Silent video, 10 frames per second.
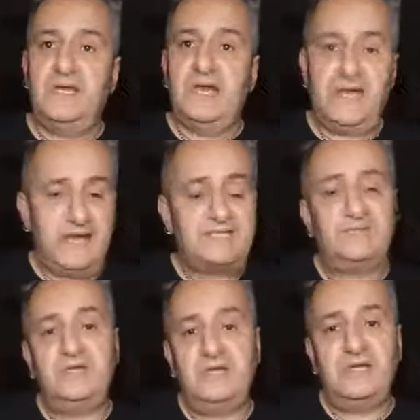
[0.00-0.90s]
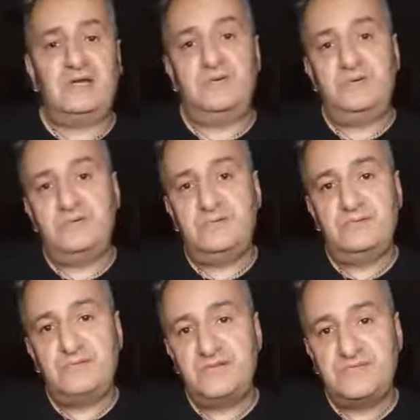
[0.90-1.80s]
And as we know,
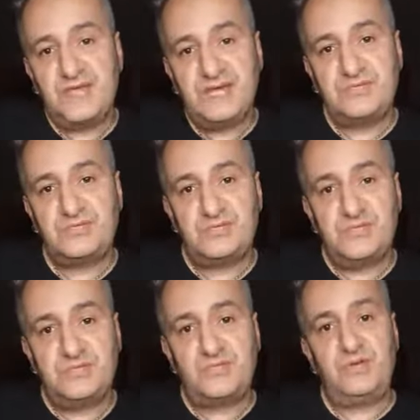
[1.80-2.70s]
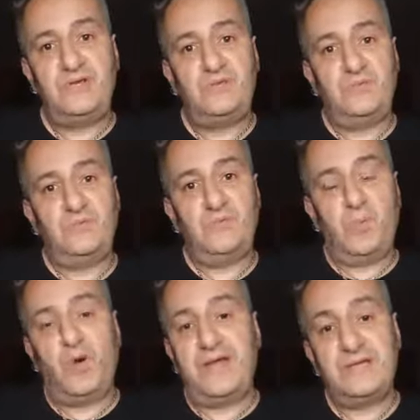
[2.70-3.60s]
there is history between
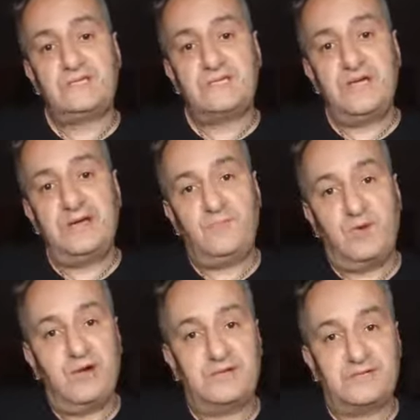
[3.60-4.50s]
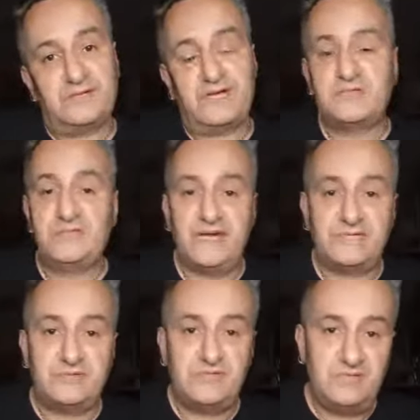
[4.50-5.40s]
Whyte and Wilder. It goes back
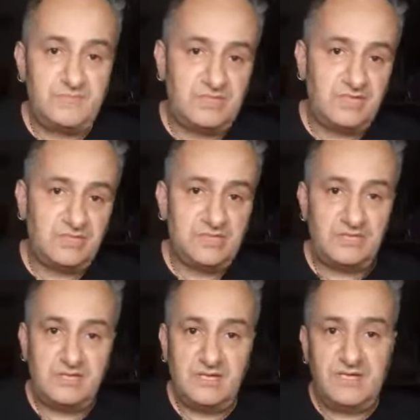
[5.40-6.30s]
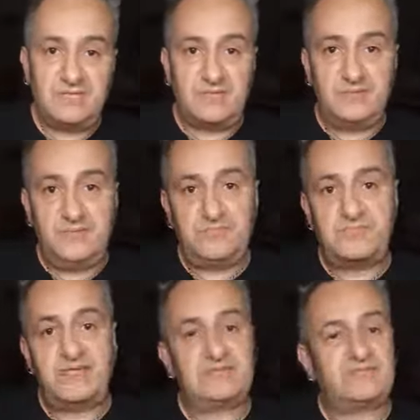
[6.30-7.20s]
to a gym session. Some people
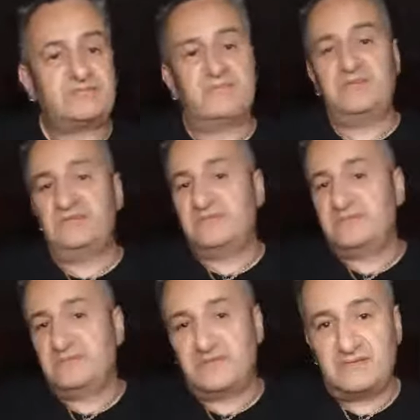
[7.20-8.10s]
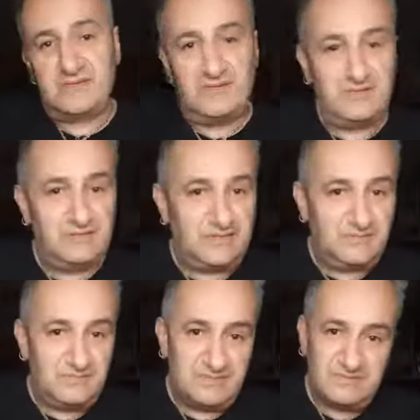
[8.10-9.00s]
say it's got something to do with a girl, like
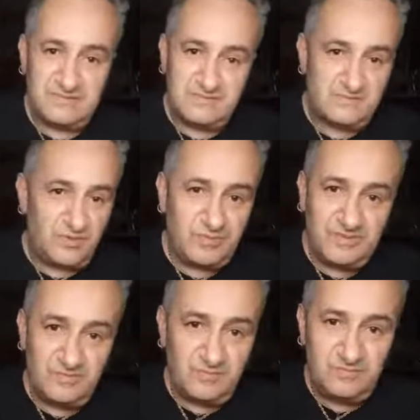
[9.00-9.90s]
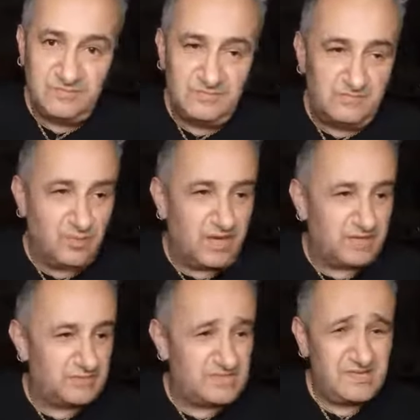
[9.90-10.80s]
a woman that
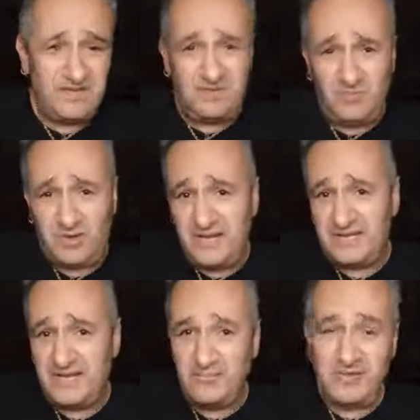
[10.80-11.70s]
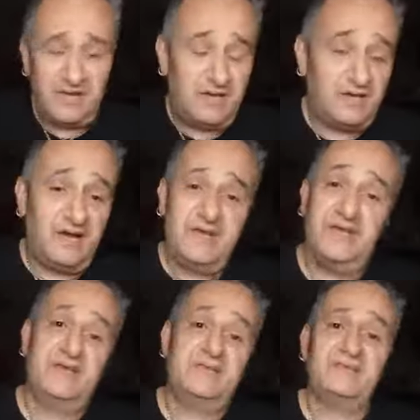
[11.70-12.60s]
Wilder was seeing, and Whyte ended up with her. I don't
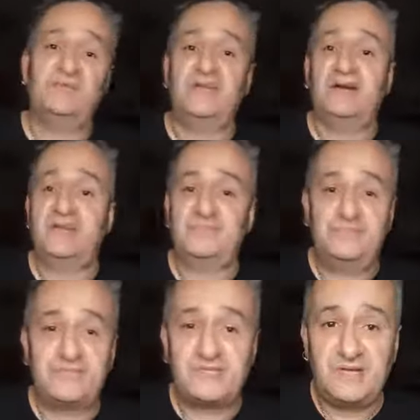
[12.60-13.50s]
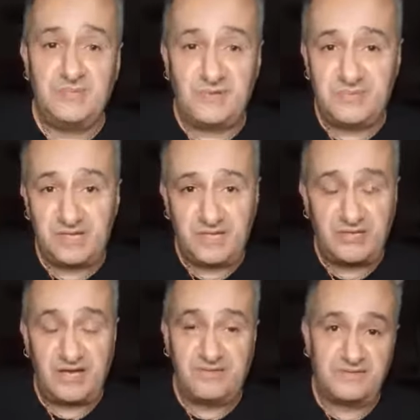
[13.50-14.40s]
know. It's all a load of soap opera
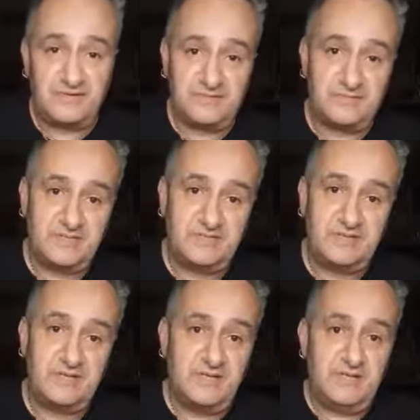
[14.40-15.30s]
crap as far as I'm concerned.